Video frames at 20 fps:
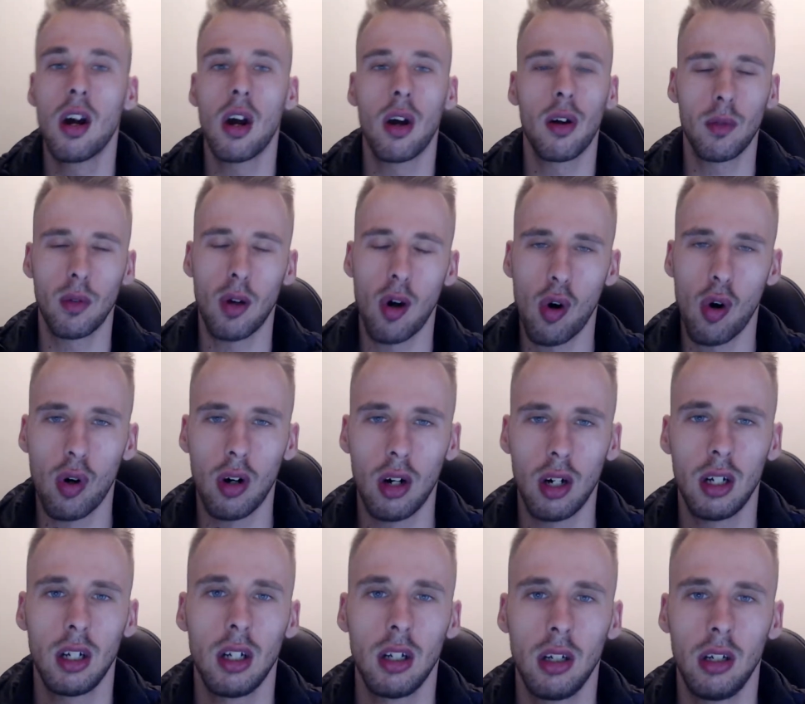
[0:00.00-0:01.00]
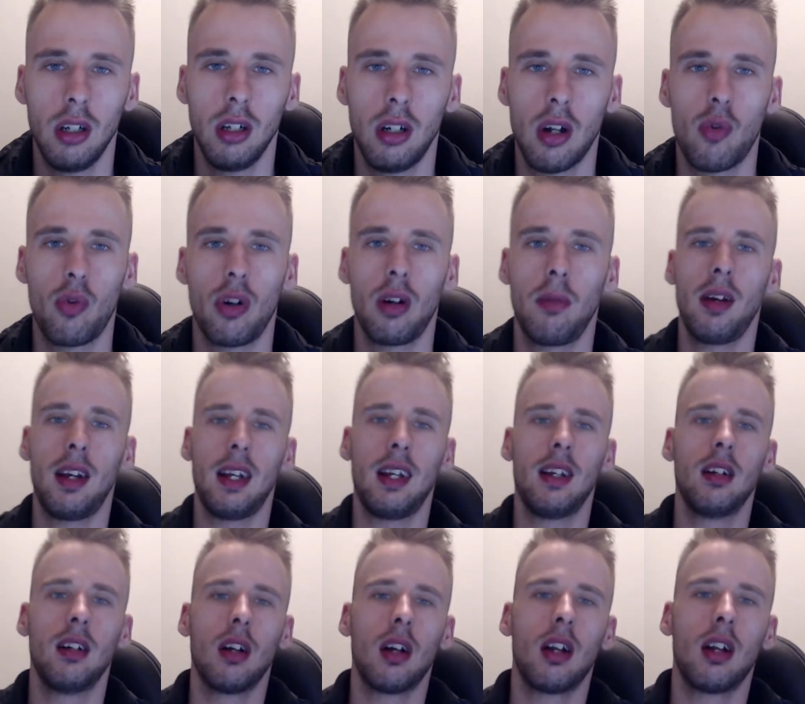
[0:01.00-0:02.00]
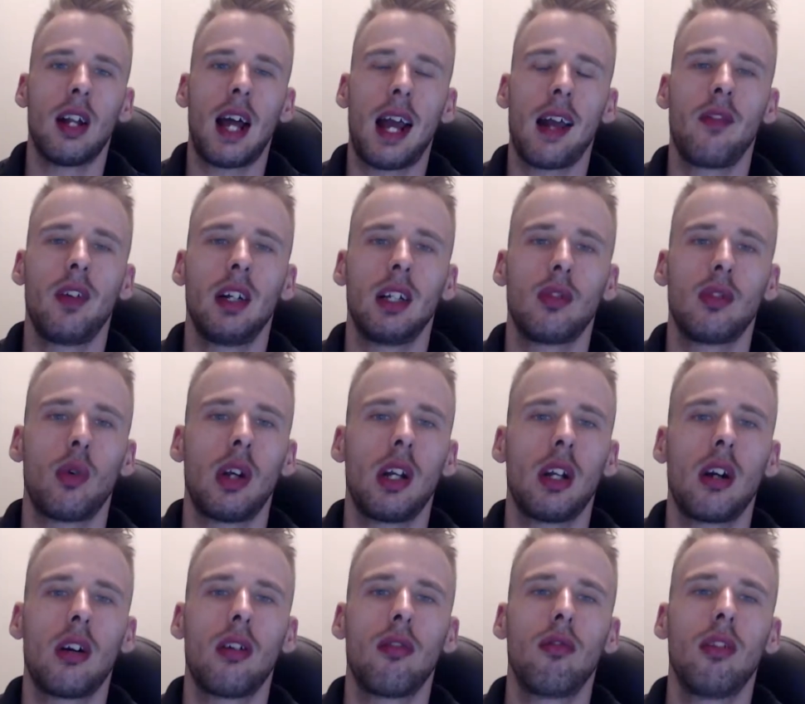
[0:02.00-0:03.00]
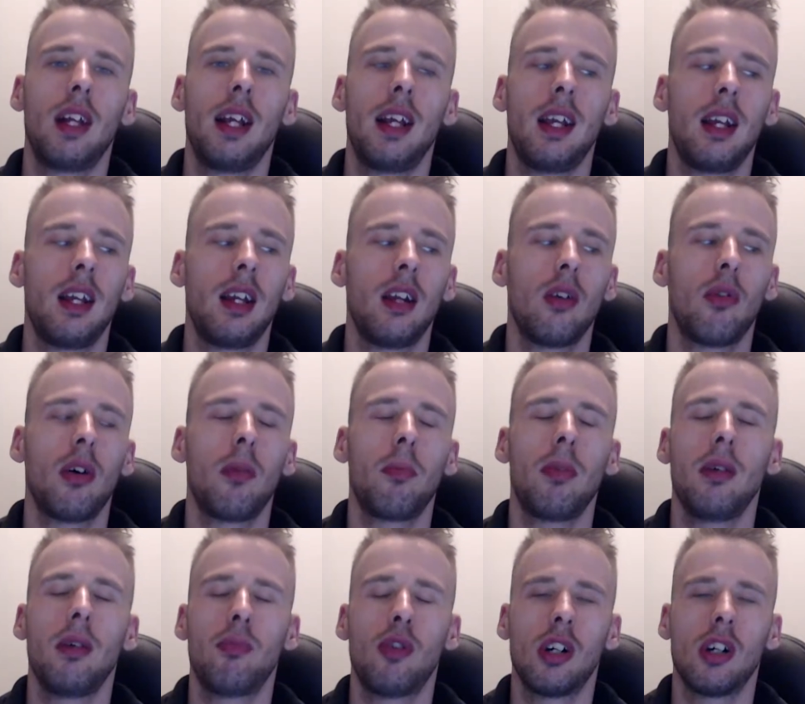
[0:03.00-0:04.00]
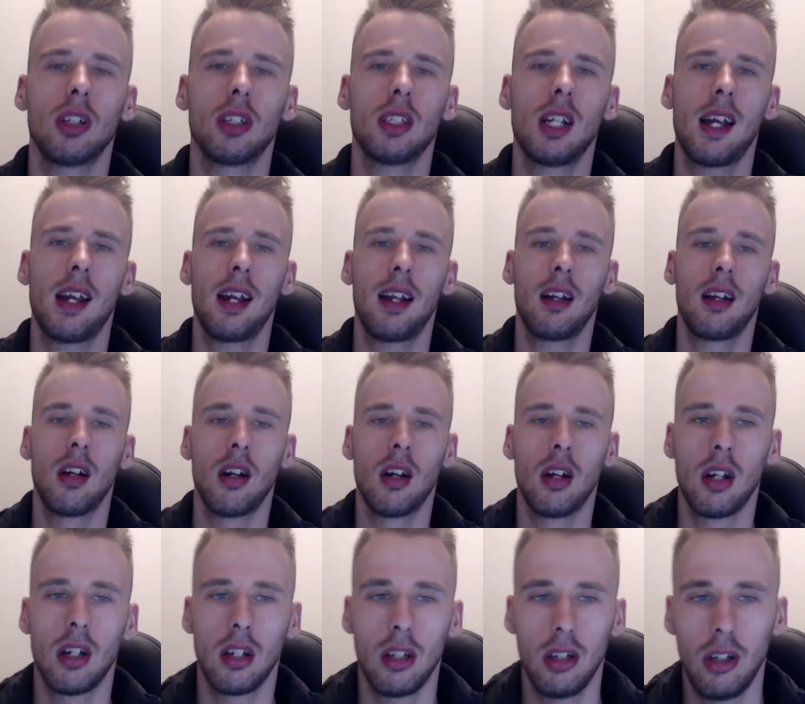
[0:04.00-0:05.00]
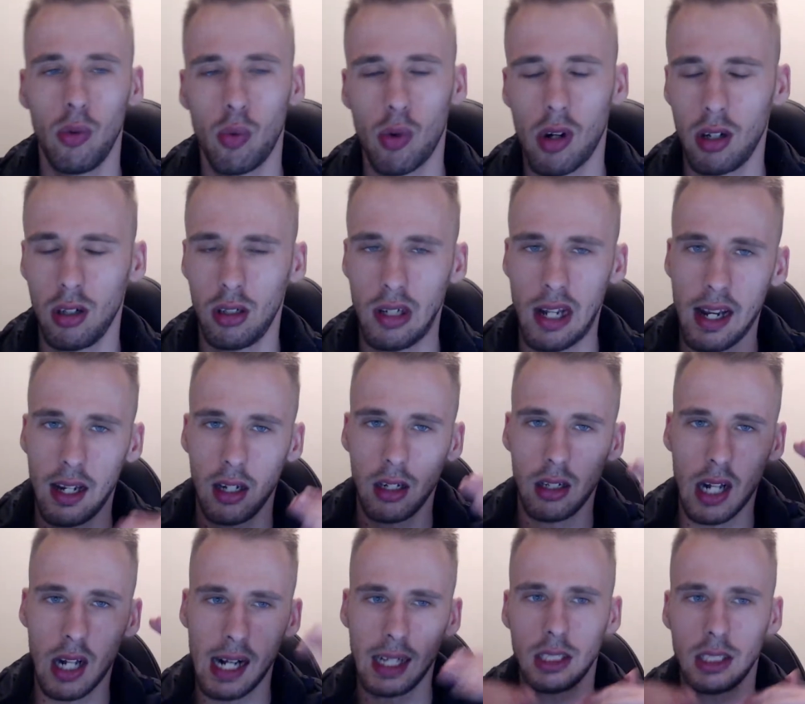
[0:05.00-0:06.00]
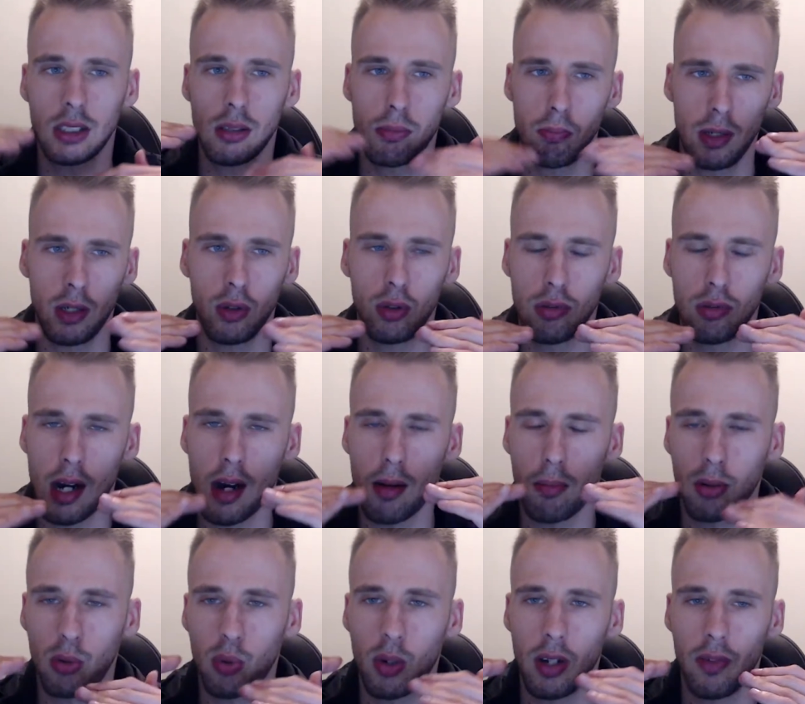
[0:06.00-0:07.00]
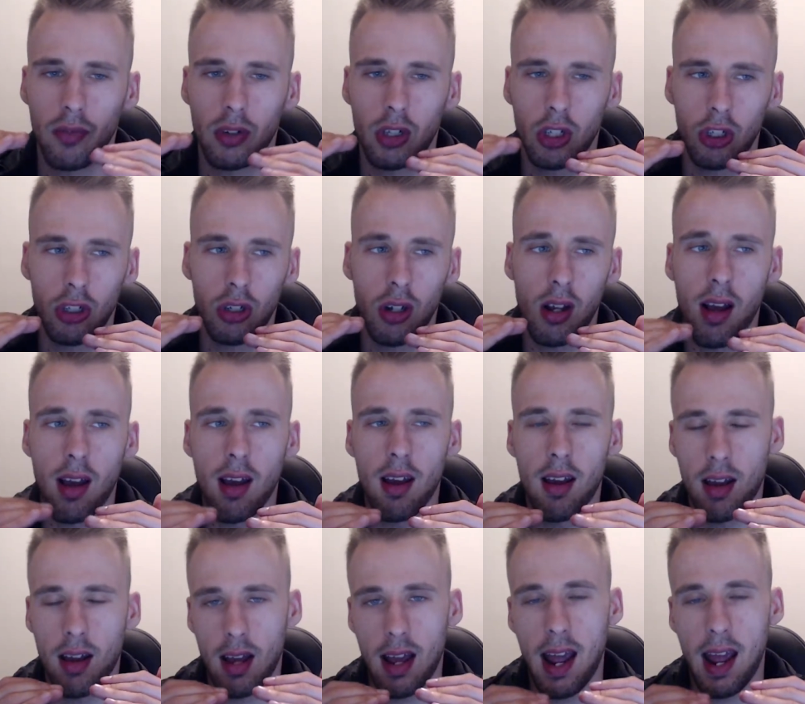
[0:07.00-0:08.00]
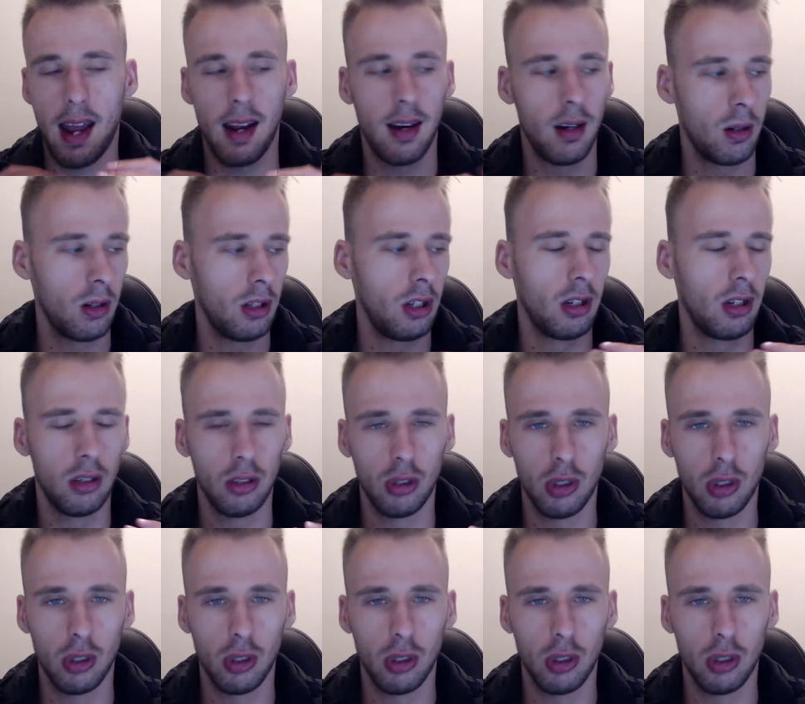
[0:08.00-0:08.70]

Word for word: Or you don't want to be like this, where you can't really hear what people are saying. You want a nice middle ground between the two, and you can do